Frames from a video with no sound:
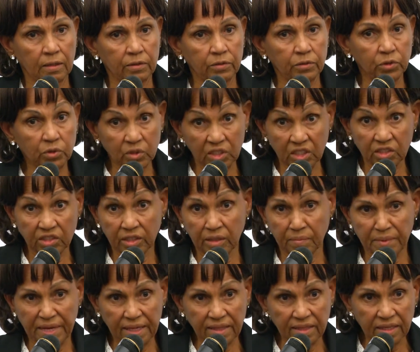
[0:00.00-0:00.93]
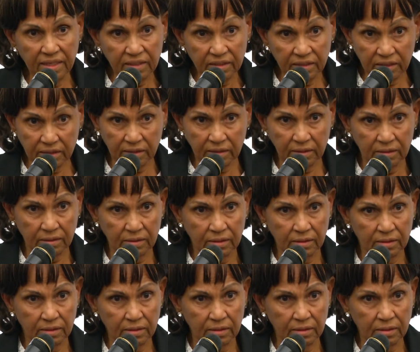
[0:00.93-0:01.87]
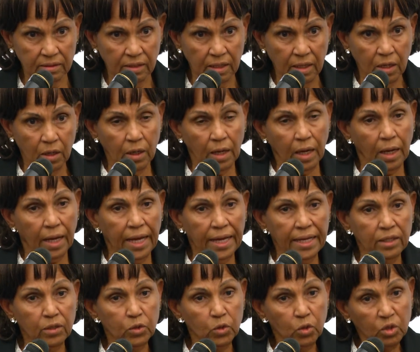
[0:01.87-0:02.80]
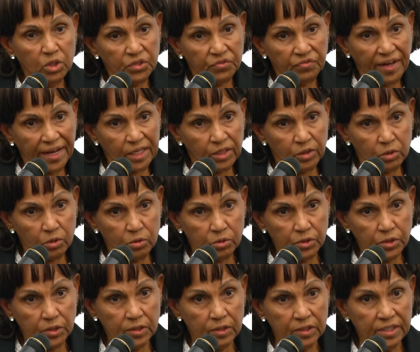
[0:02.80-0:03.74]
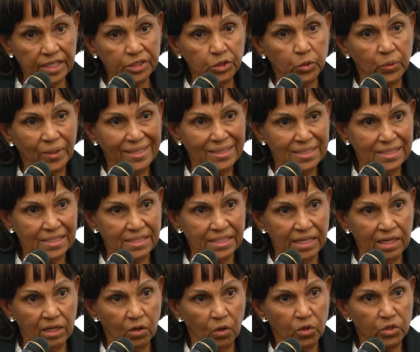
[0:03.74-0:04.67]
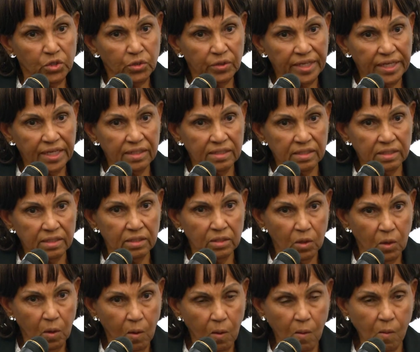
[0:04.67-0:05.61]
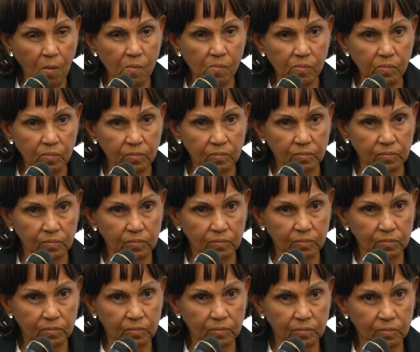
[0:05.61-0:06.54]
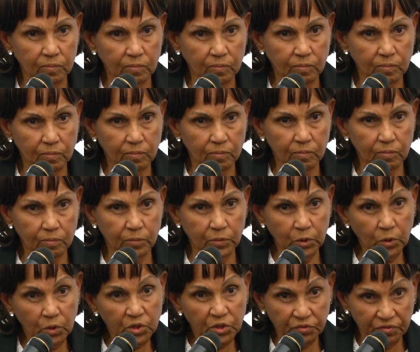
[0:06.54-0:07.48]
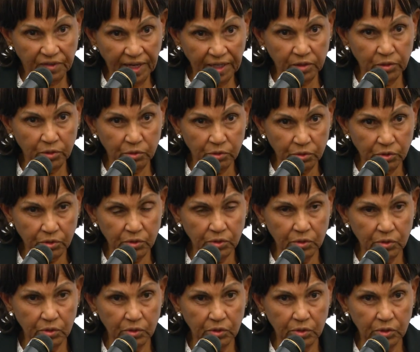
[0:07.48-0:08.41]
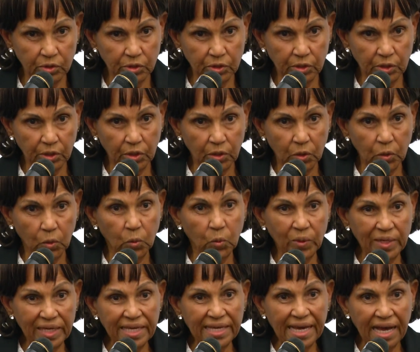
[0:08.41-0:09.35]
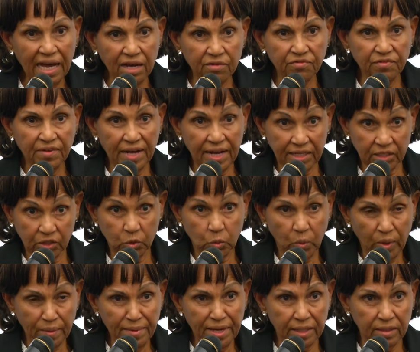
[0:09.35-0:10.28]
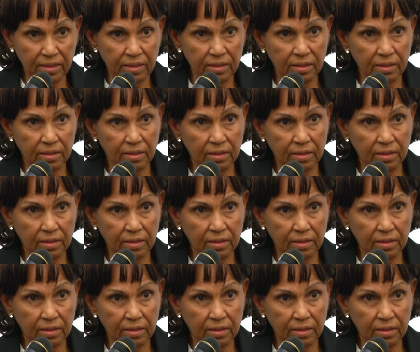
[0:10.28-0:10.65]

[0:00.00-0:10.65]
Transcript: You teach them ethics. And those values that you instill on your kids in the home, those values we have as women